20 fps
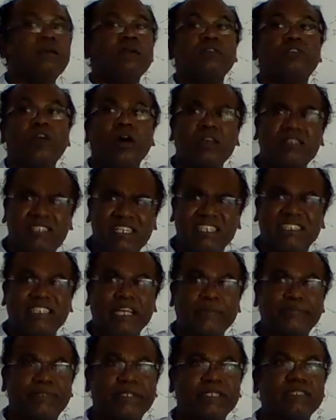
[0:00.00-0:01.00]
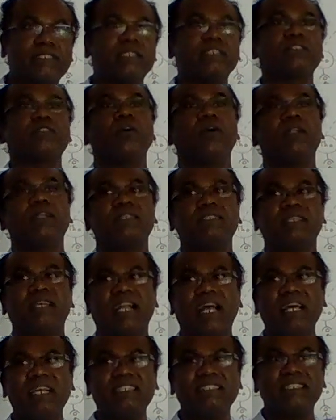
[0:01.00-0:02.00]
toxic substances called as
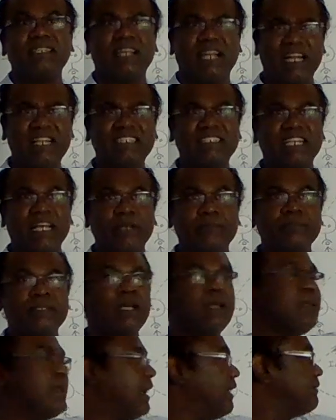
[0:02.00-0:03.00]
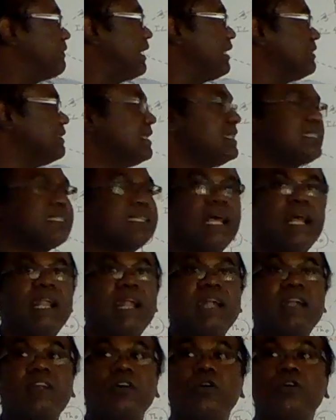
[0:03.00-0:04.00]
granzymes, and then this cell
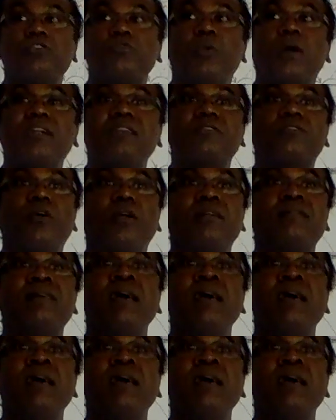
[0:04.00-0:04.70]
undergoes what is called as